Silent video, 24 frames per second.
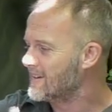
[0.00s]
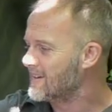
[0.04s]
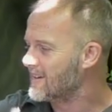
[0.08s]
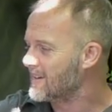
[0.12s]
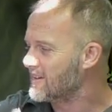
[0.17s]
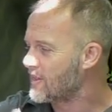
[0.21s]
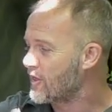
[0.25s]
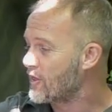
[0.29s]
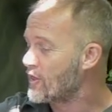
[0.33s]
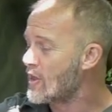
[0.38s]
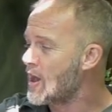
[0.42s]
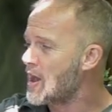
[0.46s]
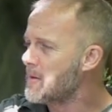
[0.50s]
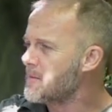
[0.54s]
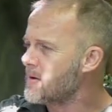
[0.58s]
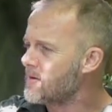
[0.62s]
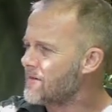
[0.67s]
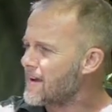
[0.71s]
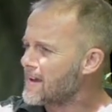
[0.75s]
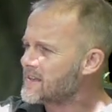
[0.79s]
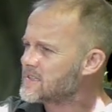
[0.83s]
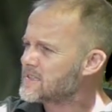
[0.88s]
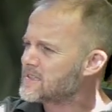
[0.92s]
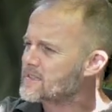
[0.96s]

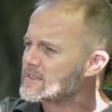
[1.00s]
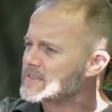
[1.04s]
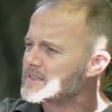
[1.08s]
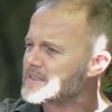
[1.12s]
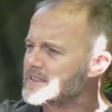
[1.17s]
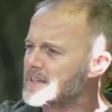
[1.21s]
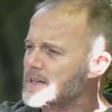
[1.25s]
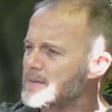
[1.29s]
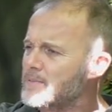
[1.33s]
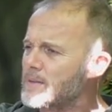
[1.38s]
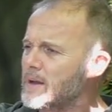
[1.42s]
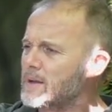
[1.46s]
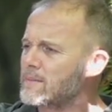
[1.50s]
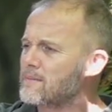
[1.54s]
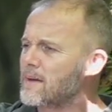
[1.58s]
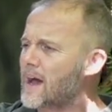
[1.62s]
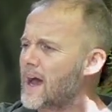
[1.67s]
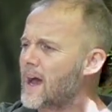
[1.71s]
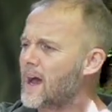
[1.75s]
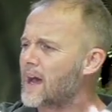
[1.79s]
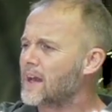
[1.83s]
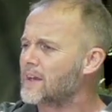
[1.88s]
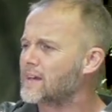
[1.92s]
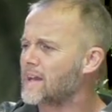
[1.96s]
thermarest sleeping
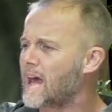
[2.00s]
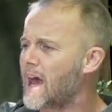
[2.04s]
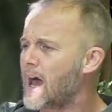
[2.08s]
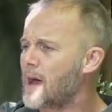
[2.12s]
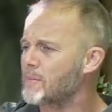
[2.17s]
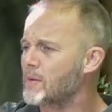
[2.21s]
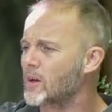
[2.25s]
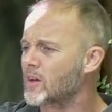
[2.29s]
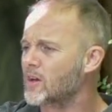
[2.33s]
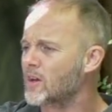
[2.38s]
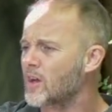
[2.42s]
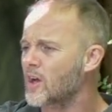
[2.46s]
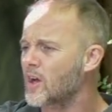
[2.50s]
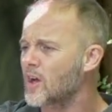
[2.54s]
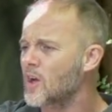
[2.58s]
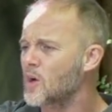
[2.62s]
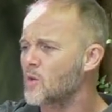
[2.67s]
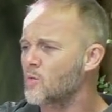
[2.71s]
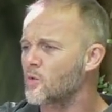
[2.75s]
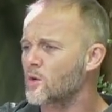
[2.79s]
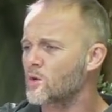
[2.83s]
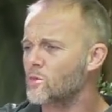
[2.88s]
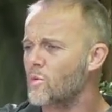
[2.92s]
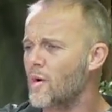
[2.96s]
mat and a hammock
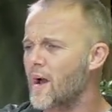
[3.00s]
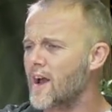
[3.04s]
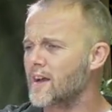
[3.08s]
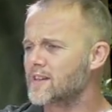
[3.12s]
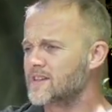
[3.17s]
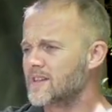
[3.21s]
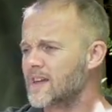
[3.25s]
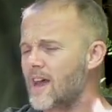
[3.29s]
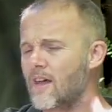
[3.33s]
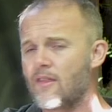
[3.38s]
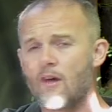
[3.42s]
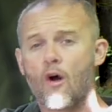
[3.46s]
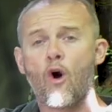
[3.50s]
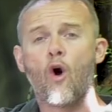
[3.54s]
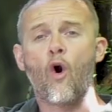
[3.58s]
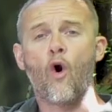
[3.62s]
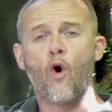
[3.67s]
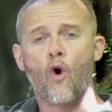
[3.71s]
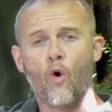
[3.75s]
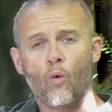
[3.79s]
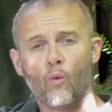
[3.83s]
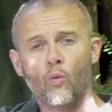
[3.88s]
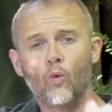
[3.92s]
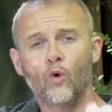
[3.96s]
would work together
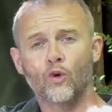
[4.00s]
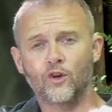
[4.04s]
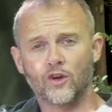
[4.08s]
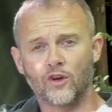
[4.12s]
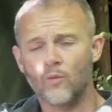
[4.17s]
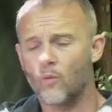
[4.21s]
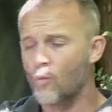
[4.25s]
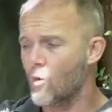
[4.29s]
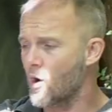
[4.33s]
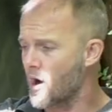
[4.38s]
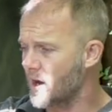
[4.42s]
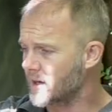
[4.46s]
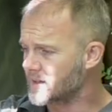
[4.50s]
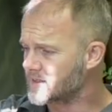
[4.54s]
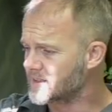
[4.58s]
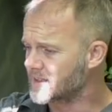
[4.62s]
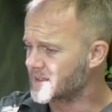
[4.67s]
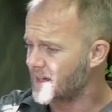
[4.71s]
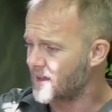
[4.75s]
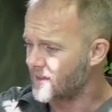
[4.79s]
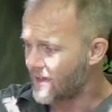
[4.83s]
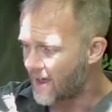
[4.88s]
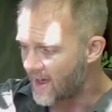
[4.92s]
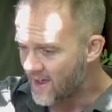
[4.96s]
or wouldn't work
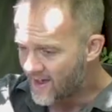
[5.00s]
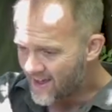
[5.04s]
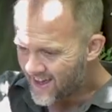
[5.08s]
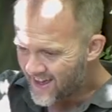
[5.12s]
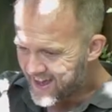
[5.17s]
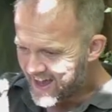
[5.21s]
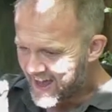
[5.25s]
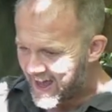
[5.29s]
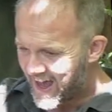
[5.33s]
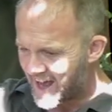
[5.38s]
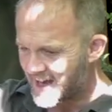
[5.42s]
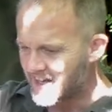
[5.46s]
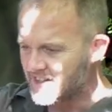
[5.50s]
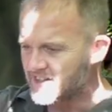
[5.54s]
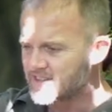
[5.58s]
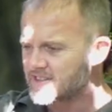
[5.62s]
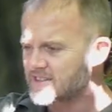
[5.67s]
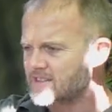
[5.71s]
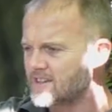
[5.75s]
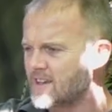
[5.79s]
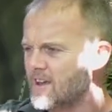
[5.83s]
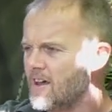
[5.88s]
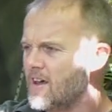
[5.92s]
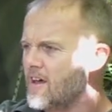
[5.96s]
together.
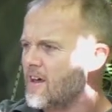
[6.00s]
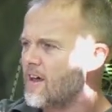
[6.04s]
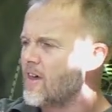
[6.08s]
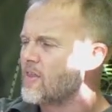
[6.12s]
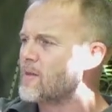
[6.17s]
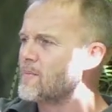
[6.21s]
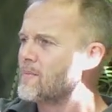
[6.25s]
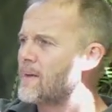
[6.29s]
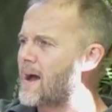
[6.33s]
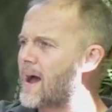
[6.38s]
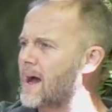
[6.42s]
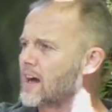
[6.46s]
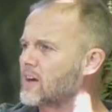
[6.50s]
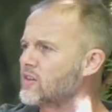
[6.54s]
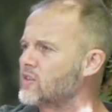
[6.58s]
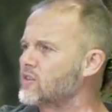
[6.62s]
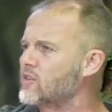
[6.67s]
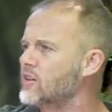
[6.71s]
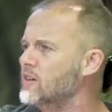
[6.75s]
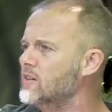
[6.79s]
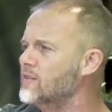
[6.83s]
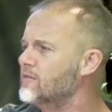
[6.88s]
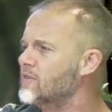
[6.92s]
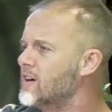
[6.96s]
Hence the Mark
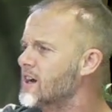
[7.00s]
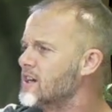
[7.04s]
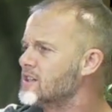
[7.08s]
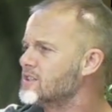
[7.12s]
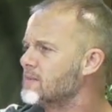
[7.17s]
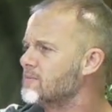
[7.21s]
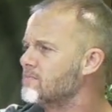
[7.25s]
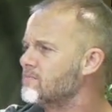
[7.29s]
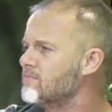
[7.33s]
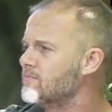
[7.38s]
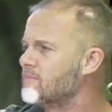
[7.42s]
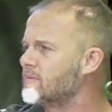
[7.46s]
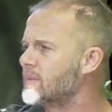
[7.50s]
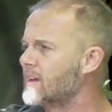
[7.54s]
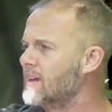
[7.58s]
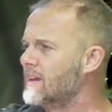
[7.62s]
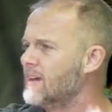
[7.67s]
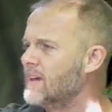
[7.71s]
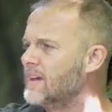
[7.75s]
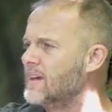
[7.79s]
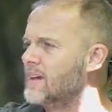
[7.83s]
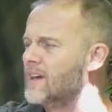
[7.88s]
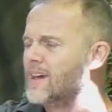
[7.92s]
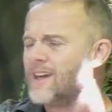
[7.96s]
2 version.
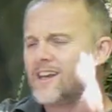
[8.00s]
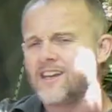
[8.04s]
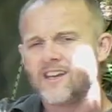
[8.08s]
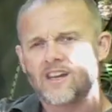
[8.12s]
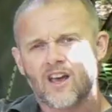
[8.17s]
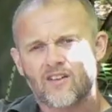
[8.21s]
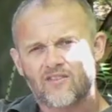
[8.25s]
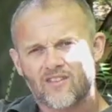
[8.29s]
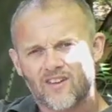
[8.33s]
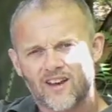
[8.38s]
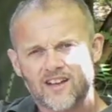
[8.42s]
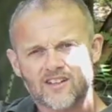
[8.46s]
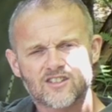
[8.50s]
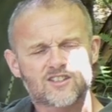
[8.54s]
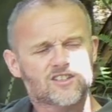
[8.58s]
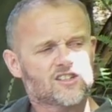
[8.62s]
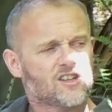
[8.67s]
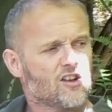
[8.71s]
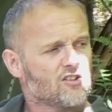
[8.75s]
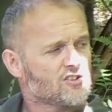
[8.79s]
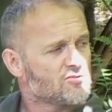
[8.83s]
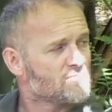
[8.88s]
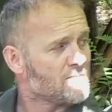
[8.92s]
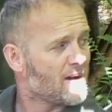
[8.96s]
Now if you'll
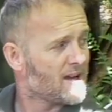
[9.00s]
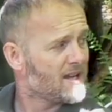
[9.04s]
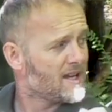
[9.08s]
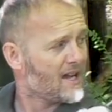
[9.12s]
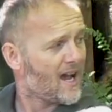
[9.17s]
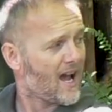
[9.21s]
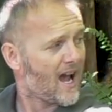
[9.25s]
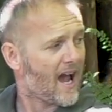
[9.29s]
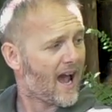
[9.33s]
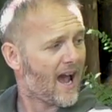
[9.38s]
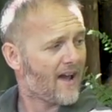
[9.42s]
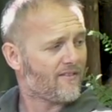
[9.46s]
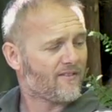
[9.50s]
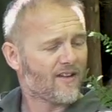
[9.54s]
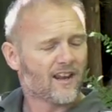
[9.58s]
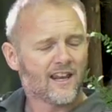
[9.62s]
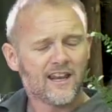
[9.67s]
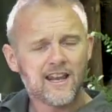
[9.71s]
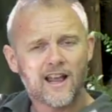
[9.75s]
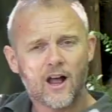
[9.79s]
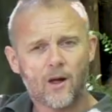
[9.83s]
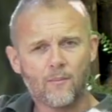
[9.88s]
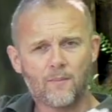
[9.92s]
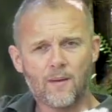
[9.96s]
excuse me, I have a
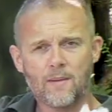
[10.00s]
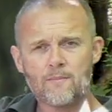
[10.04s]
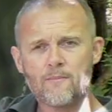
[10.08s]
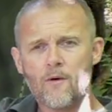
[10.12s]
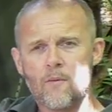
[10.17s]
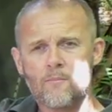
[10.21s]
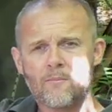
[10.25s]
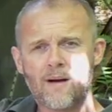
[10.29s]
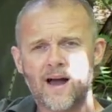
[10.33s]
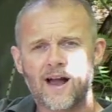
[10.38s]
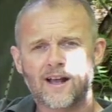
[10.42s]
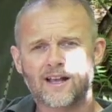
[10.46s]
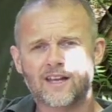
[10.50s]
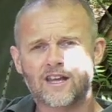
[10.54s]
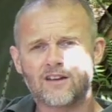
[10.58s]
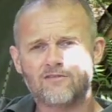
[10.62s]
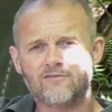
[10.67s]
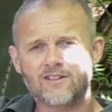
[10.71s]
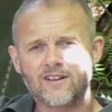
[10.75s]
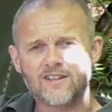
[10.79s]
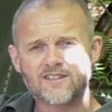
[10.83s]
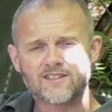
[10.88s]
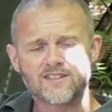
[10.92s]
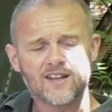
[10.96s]
little bit more market
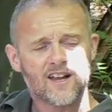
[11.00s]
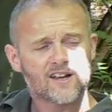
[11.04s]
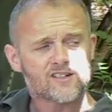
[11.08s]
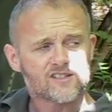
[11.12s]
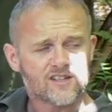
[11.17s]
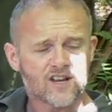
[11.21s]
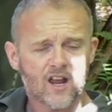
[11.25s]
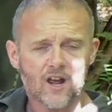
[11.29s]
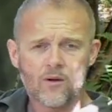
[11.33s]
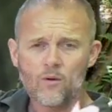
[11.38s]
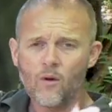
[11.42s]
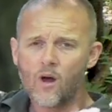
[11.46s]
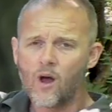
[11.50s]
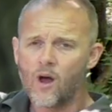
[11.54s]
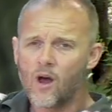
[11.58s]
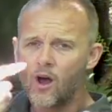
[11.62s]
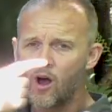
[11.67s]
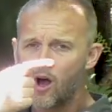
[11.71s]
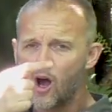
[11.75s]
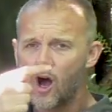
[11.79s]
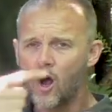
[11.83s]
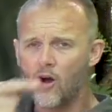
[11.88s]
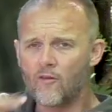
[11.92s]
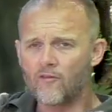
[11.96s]
research to do.
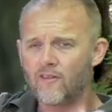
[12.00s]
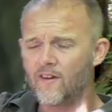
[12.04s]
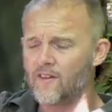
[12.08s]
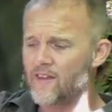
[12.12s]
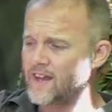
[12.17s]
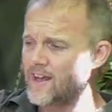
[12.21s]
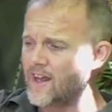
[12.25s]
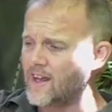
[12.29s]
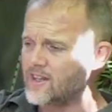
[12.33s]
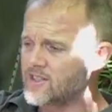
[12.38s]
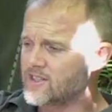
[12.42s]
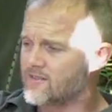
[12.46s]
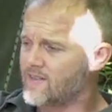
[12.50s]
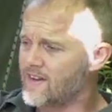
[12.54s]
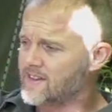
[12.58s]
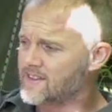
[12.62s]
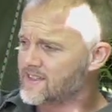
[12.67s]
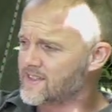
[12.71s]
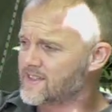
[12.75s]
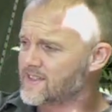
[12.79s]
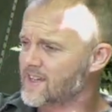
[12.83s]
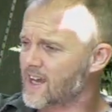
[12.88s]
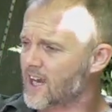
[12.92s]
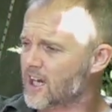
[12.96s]
Hopefully the kids are
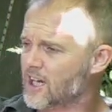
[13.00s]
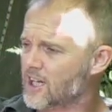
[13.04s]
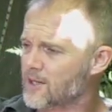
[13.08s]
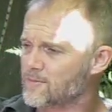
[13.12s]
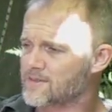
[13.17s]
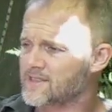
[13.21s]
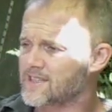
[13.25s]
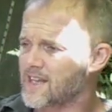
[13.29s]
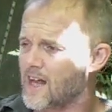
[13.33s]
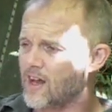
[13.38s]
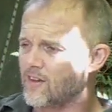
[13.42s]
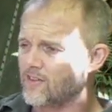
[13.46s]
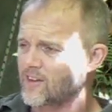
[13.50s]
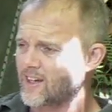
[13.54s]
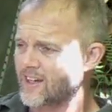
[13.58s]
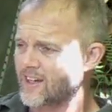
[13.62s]
entertaining themselves.